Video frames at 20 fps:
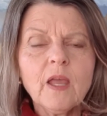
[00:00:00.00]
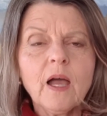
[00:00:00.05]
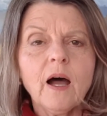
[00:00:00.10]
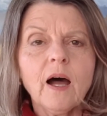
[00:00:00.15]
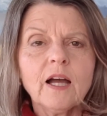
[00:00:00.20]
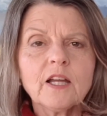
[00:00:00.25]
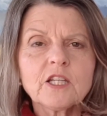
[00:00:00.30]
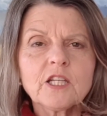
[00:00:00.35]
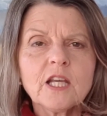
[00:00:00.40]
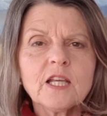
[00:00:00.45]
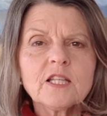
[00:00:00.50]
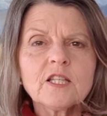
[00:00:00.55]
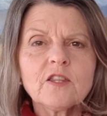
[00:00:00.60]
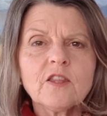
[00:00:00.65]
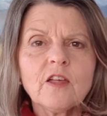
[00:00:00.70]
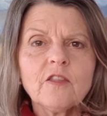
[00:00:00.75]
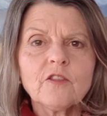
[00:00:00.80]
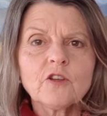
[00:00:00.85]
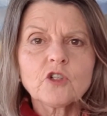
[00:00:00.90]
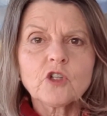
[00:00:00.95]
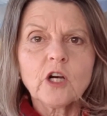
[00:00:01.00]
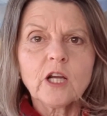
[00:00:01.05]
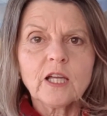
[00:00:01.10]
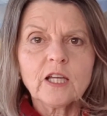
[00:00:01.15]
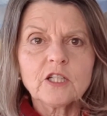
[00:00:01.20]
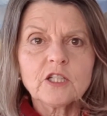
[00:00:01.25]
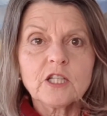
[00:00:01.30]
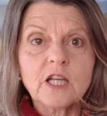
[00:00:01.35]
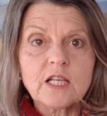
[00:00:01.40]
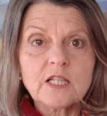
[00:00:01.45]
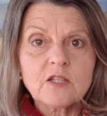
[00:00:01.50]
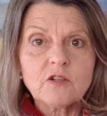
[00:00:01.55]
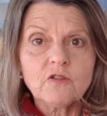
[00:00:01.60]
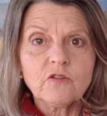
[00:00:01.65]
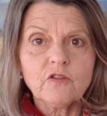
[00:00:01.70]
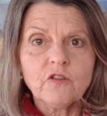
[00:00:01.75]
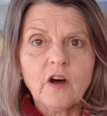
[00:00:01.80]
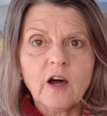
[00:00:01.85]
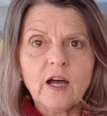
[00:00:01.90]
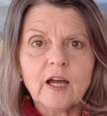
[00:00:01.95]
I test that the trigger doesn't
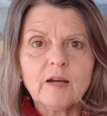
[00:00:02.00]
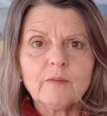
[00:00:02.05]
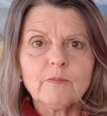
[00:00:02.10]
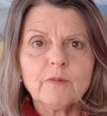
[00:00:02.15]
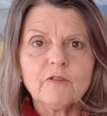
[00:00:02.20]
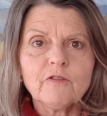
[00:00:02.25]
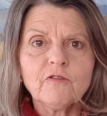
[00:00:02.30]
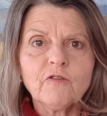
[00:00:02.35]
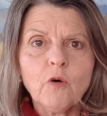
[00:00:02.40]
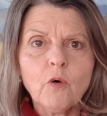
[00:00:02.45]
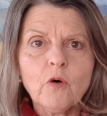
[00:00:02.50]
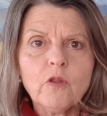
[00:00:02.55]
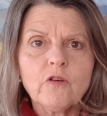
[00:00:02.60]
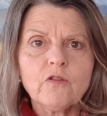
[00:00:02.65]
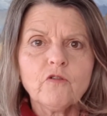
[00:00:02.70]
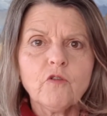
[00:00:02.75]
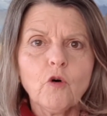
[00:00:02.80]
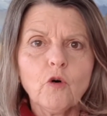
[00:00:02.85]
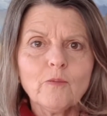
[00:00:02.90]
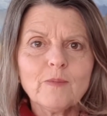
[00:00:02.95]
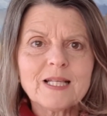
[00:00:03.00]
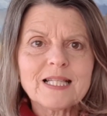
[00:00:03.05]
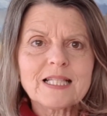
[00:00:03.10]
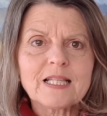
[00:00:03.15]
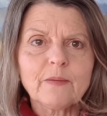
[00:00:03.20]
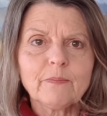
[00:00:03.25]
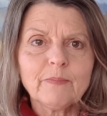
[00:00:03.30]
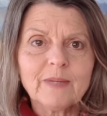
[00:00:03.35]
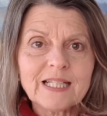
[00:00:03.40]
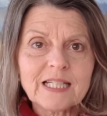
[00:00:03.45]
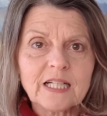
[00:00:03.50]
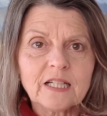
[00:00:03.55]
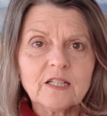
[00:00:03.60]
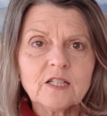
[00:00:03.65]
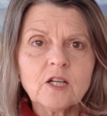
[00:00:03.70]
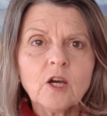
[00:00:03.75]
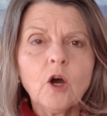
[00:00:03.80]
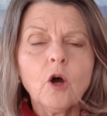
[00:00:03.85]
fire before the form is submitted